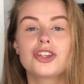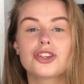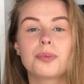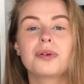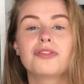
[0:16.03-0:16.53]

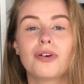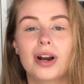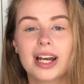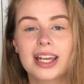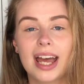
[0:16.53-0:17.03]
So
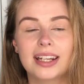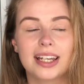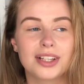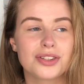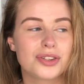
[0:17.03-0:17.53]
before I get
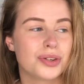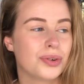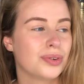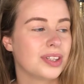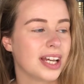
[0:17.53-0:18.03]

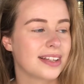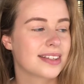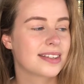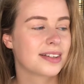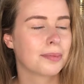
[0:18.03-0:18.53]
into
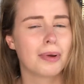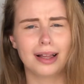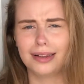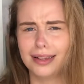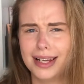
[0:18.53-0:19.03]
this
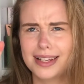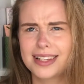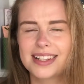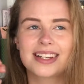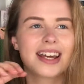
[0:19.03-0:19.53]

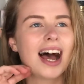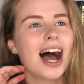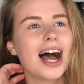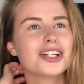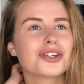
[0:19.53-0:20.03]
list,
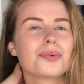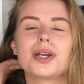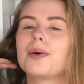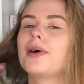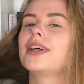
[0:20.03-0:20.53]
I just
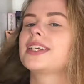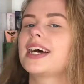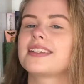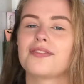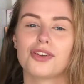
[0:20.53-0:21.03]
want to
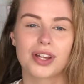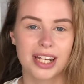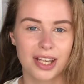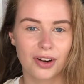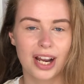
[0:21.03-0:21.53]
apologize if you can
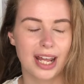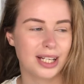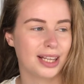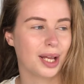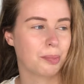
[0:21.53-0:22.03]
hear
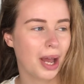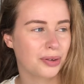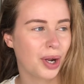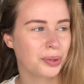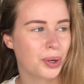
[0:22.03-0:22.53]
any
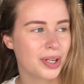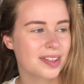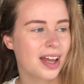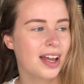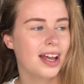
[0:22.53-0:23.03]
background
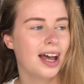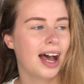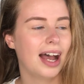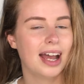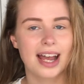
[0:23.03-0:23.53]
noise.
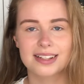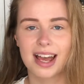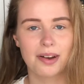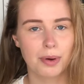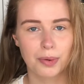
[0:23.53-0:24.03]
I had to
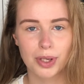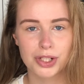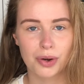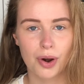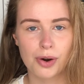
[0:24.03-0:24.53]
have my
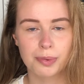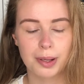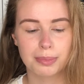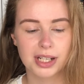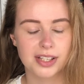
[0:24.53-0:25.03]
window
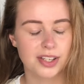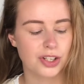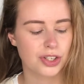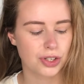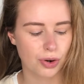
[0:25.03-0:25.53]
open because
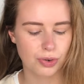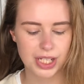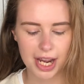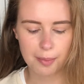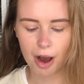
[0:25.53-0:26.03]
it's so
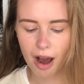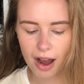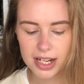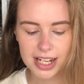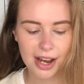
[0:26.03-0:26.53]
damn
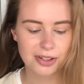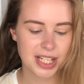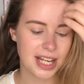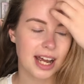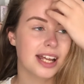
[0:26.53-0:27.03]
hot
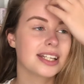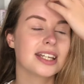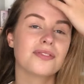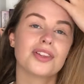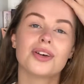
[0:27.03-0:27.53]
outside,
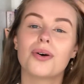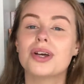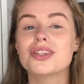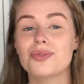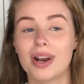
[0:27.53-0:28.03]
even though
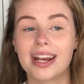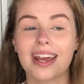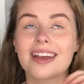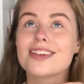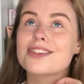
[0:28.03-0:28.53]
it's
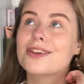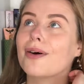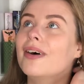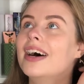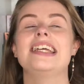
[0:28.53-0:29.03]
raining.
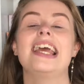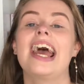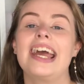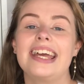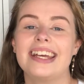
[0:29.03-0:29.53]
So,
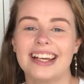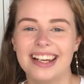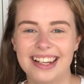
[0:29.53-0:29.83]
yay!